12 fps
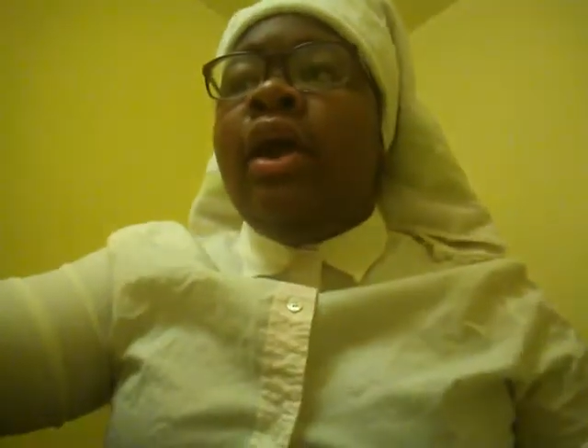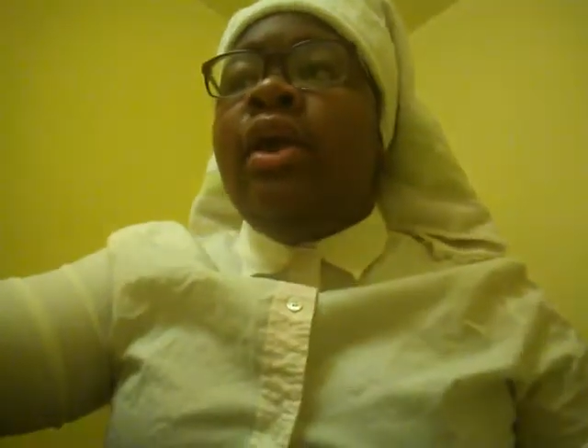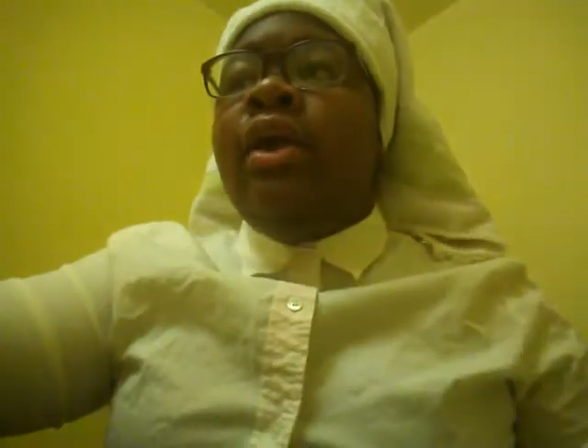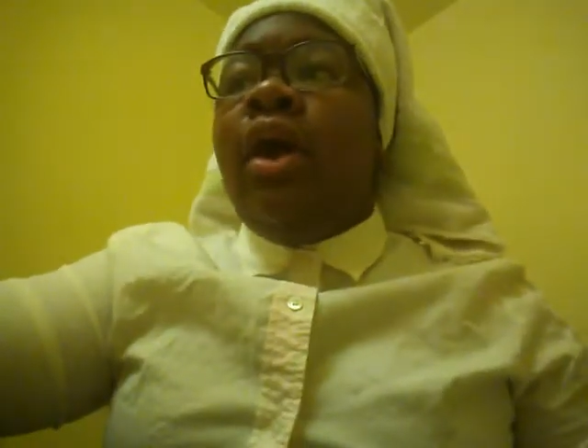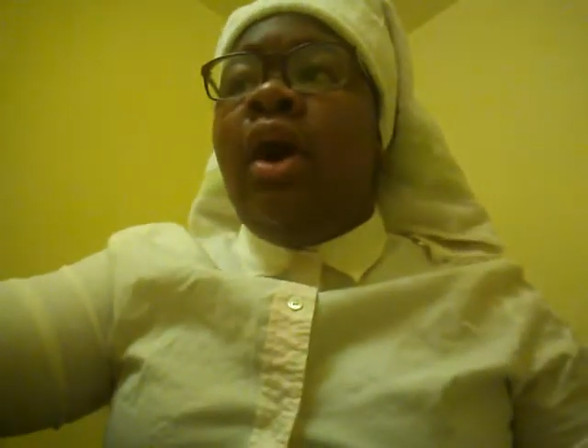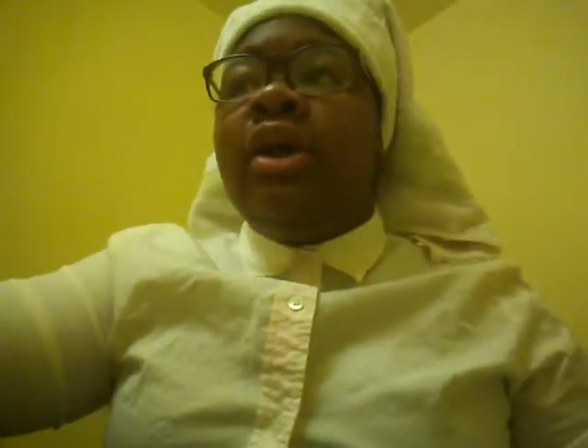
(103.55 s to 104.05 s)

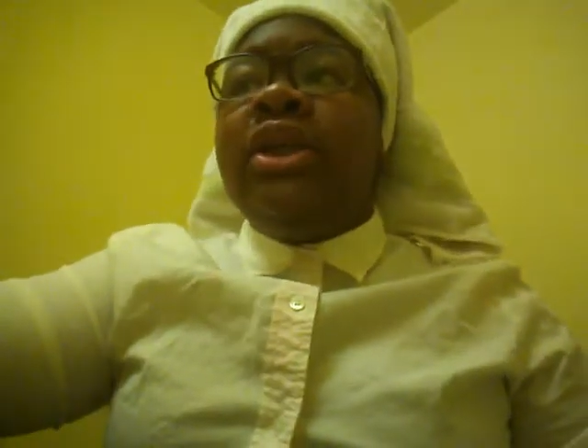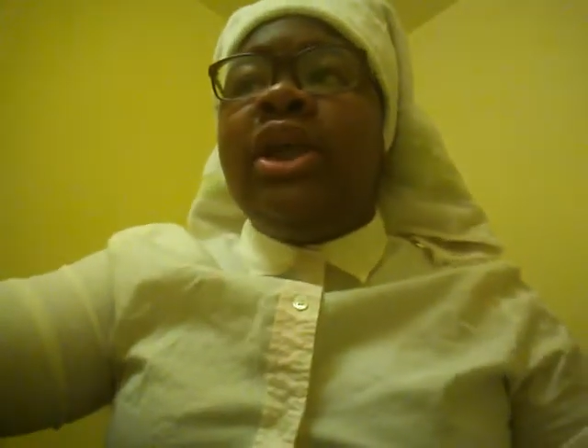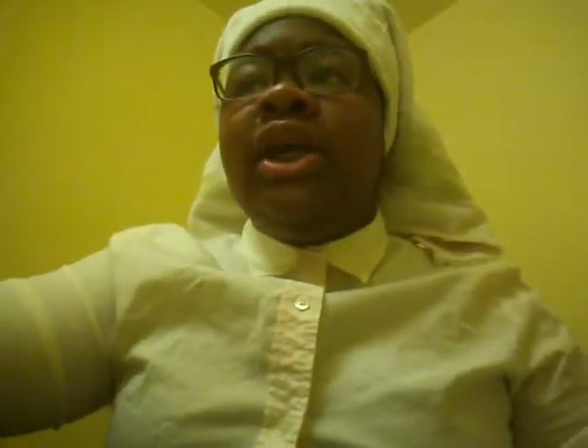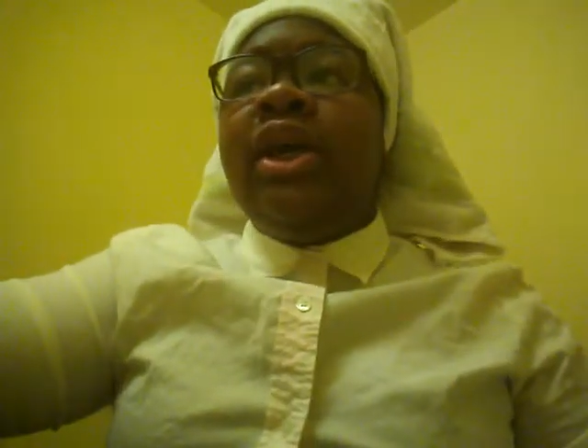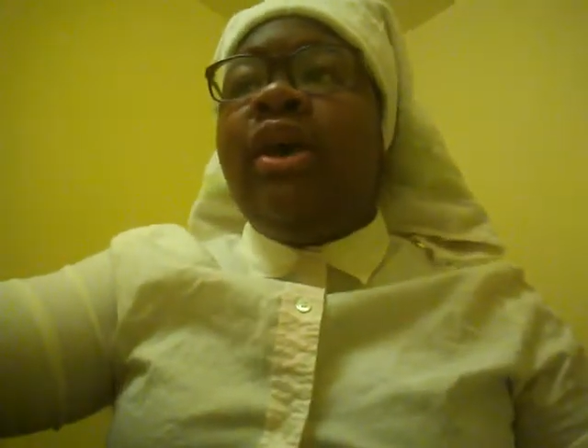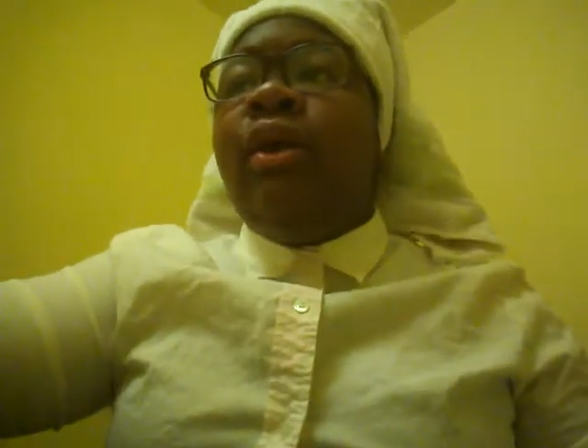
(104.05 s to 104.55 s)

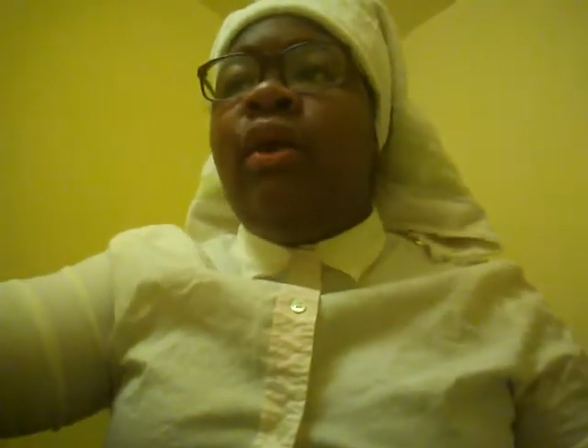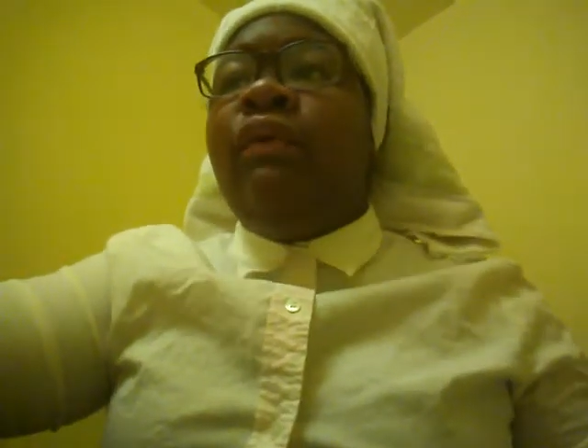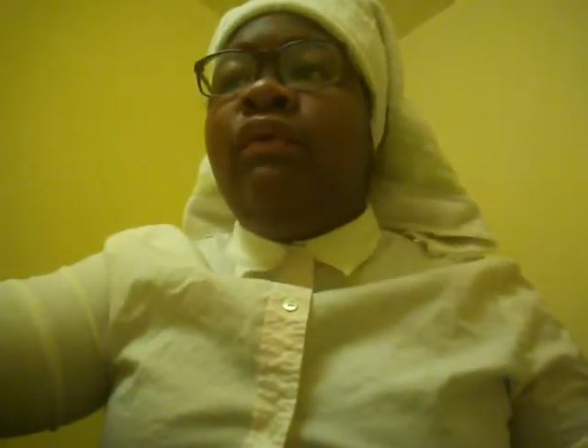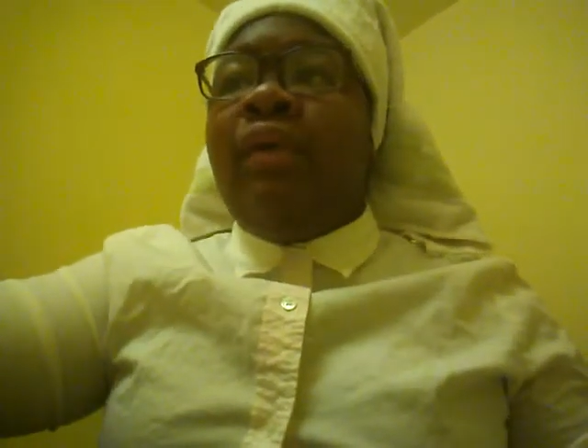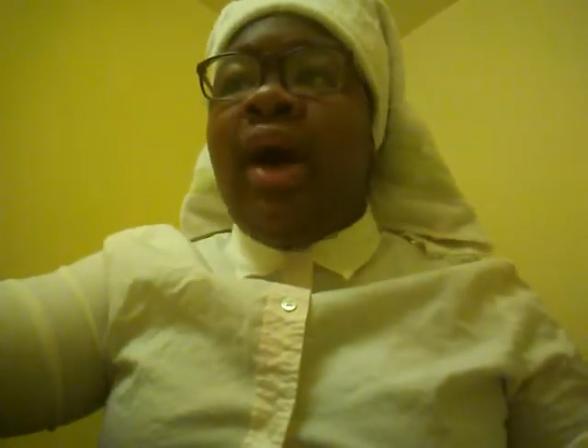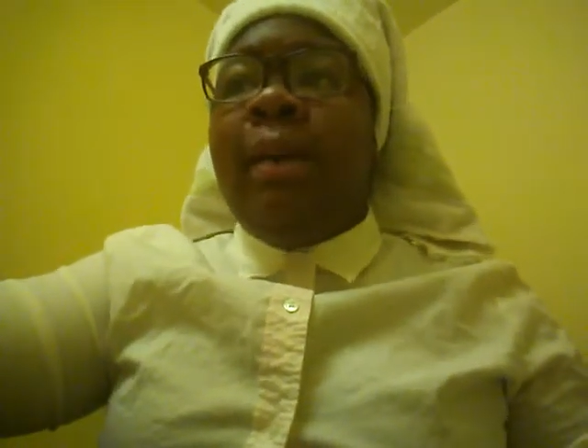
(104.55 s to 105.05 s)
Nausea
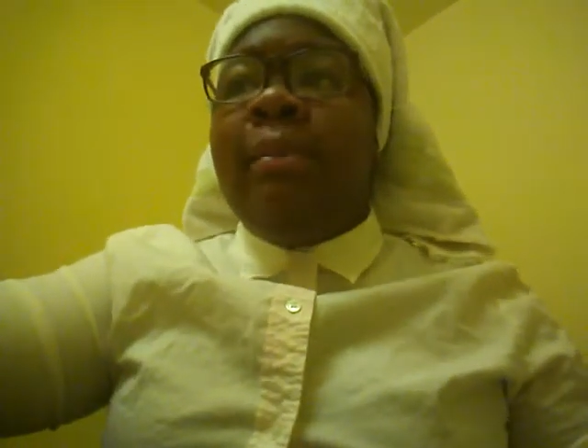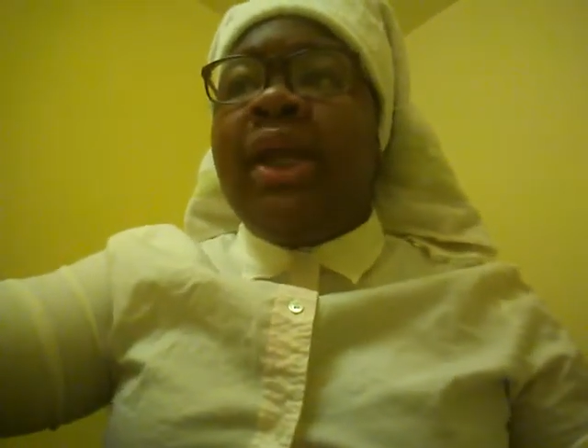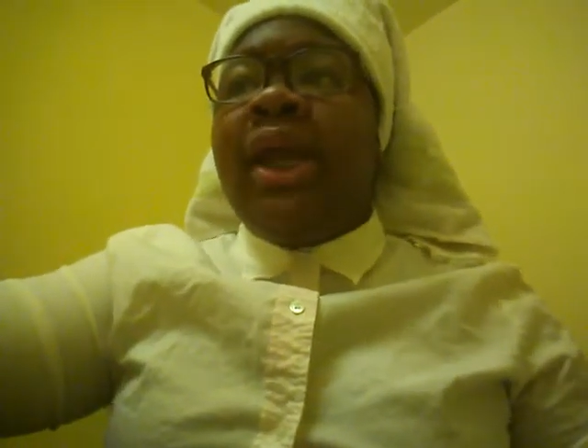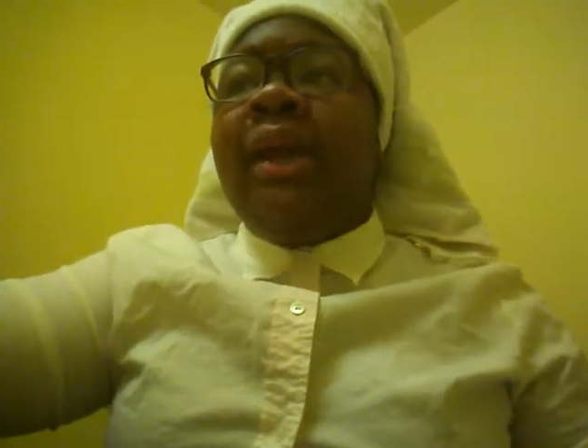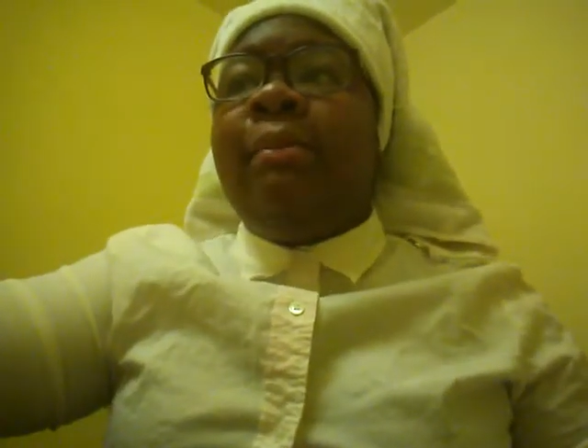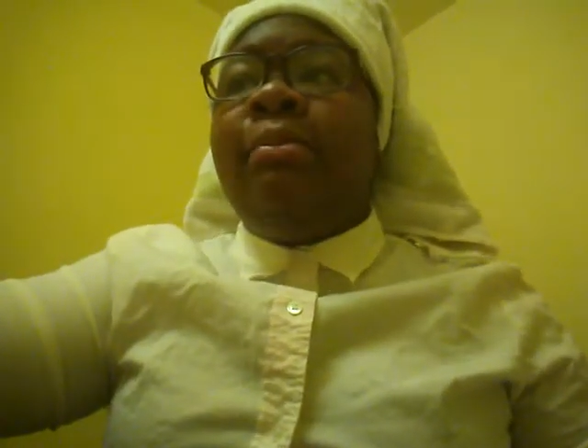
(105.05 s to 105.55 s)
or
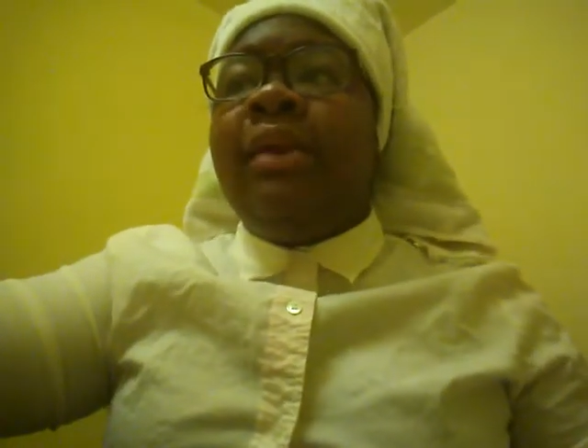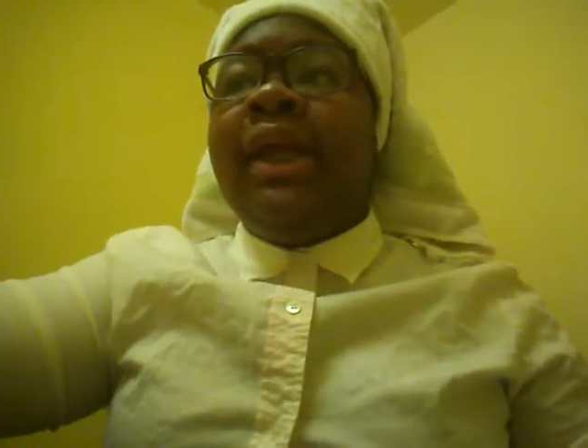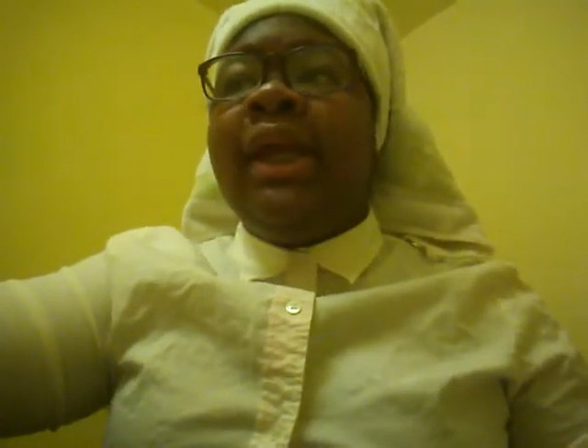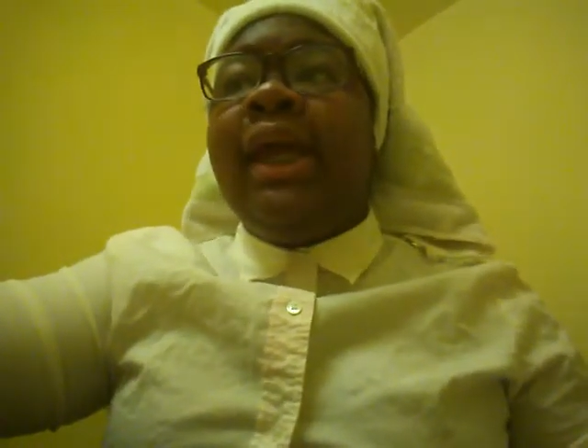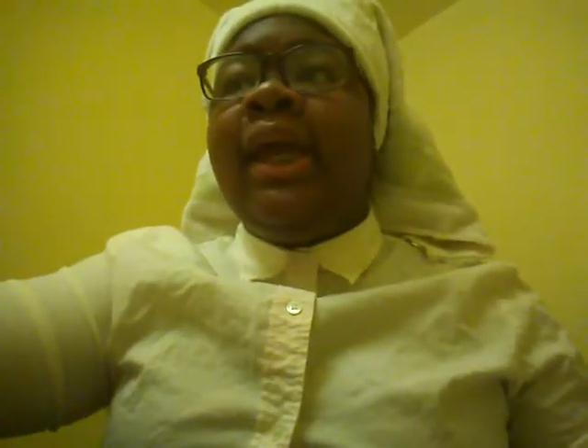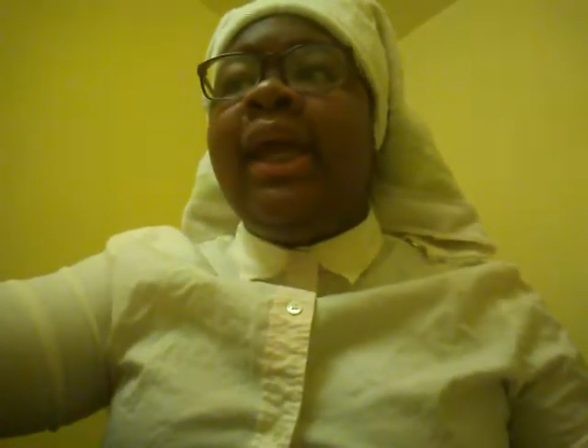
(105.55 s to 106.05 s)
vomiting,
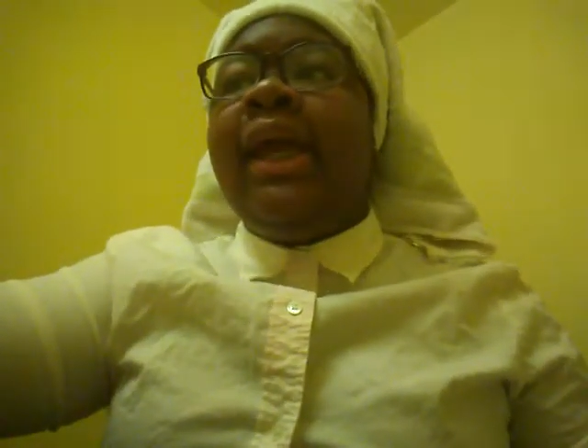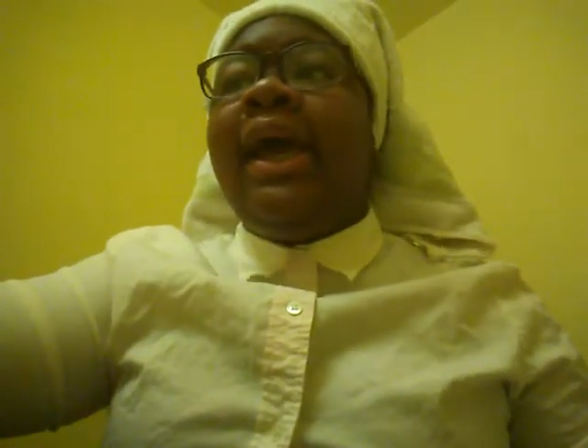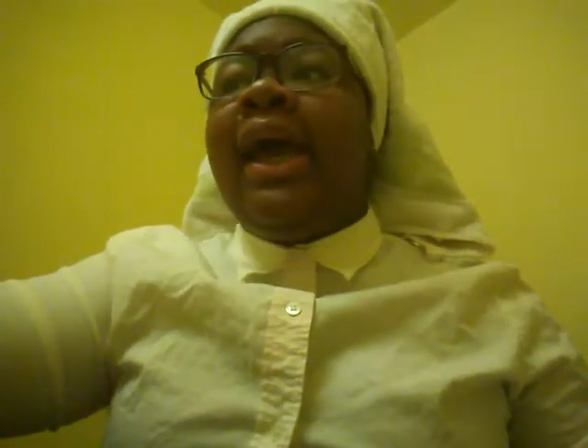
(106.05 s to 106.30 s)
bleeding,